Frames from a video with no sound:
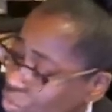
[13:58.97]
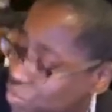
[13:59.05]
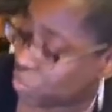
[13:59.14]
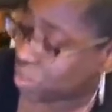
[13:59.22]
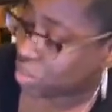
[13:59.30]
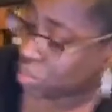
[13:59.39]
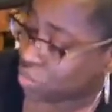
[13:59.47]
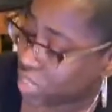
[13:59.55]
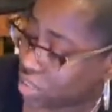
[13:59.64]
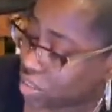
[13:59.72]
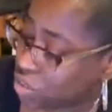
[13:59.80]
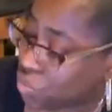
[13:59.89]
Well, the
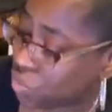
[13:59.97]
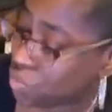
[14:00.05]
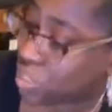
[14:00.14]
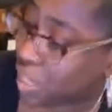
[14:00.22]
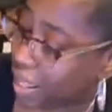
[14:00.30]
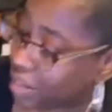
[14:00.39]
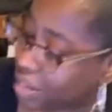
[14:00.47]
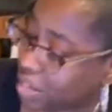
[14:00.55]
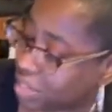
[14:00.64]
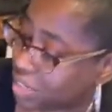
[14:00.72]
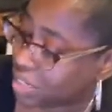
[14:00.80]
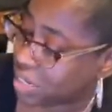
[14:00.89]
22s I could
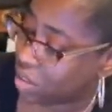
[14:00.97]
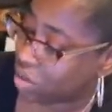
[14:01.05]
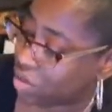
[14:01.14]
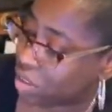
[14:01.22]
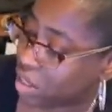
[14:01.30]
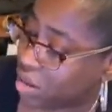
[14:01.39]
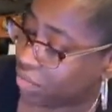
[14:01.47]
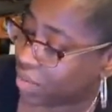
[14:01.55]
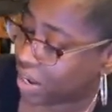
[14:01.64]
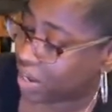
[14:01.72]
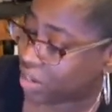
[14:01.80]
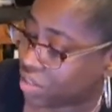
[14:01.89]
have did on there if I
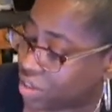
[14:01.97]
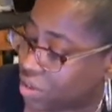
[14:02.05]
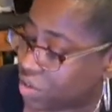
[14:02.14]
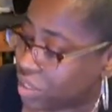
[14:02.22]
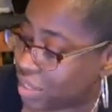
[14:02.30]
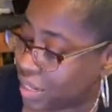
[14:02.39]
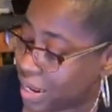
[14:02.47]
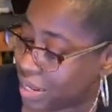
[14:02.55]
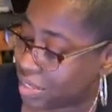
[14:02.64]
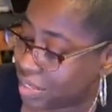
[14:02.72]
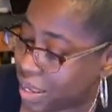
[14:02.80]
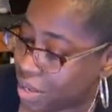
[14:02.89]
had turned it
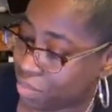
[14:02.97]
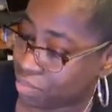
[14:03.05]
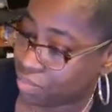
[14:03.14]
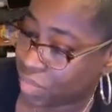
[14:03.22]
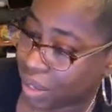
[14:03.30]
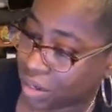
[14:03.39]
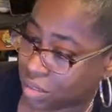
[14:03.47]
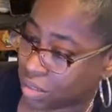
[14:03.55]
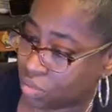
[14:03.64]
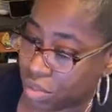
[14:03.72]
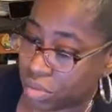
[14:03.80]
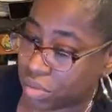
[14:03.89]
landscape. I
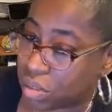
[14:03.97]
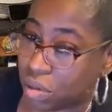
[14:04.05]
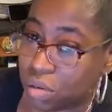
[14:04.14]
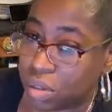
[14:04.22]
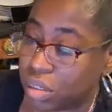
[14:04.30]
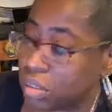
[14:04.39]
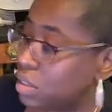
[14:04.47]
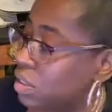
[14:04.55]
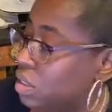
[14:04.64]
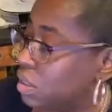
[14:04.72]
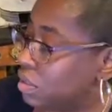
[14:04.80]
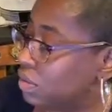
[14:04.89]
do those on
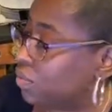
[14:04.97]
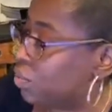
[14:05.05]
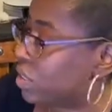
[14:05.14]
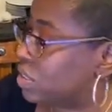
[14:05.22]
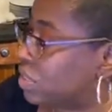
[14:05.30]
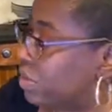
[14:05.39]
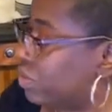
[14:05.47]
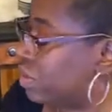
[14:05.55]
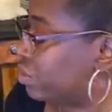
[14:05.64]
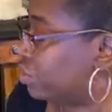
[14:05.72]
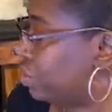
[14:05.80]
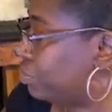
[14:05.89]
the
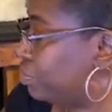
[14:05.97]
4,700.